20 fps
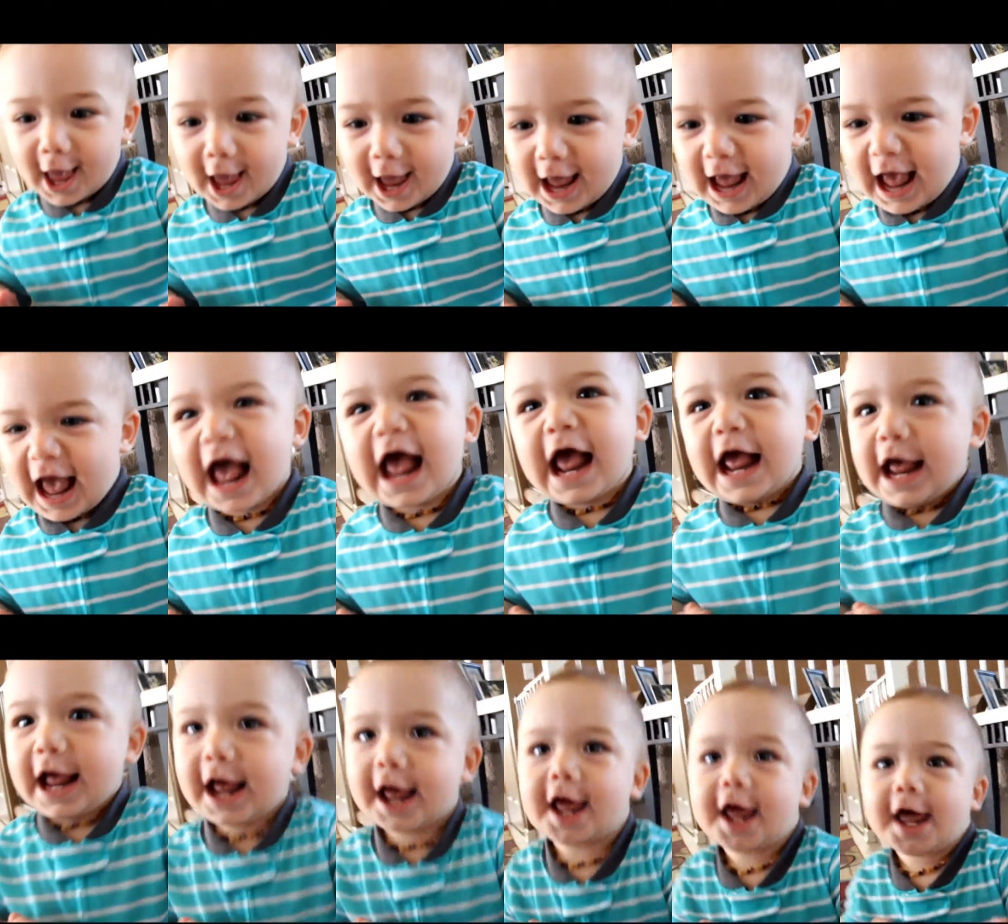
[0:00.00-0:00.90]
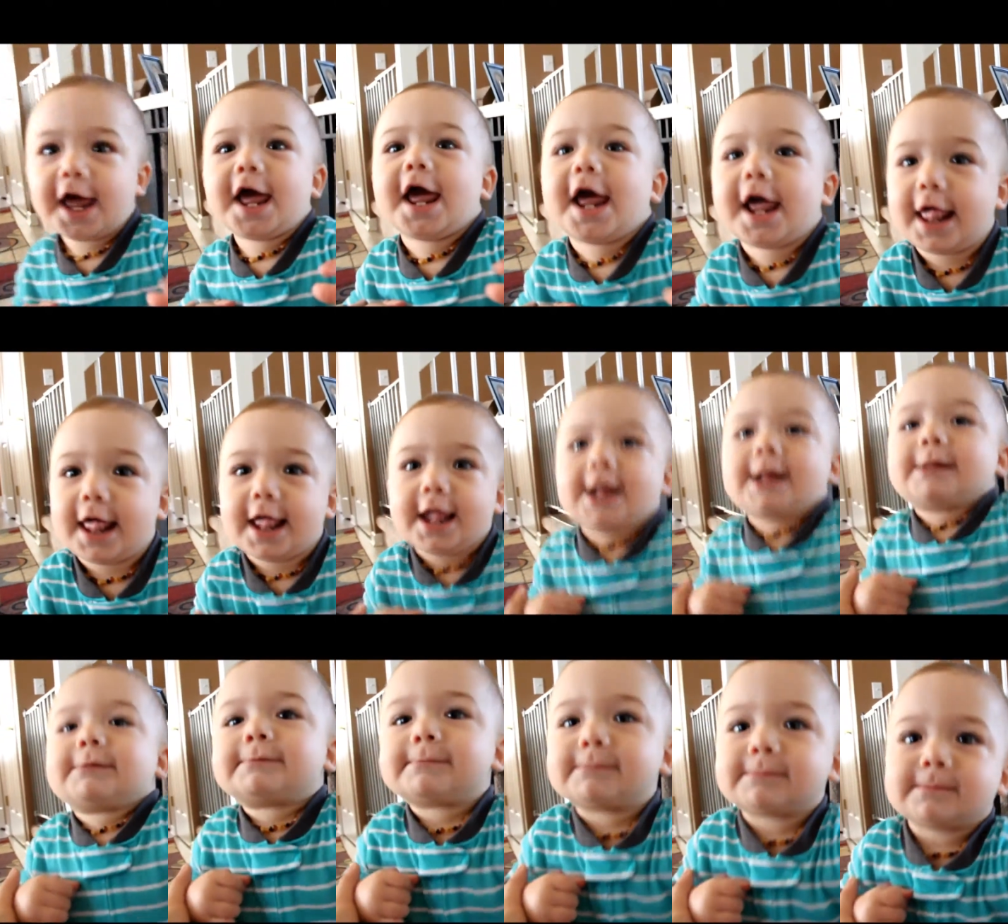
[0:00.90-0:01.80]
you just want everything,
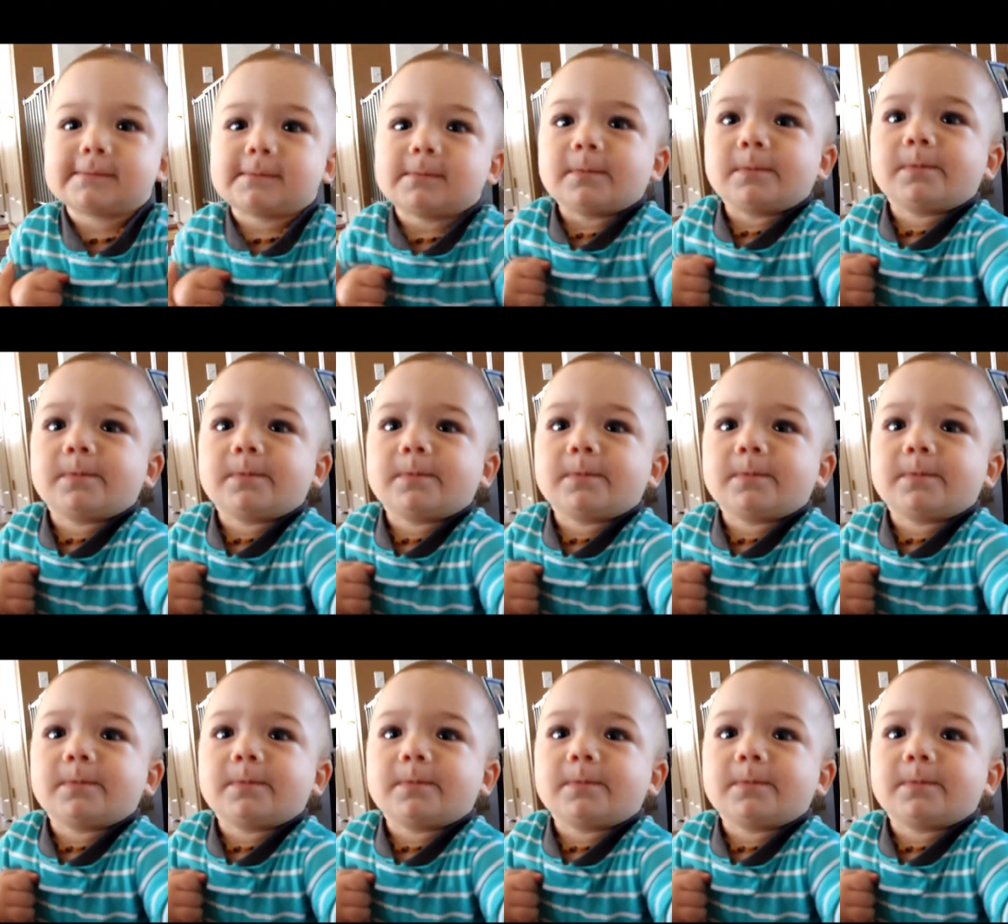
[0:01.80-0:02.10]
don't ya?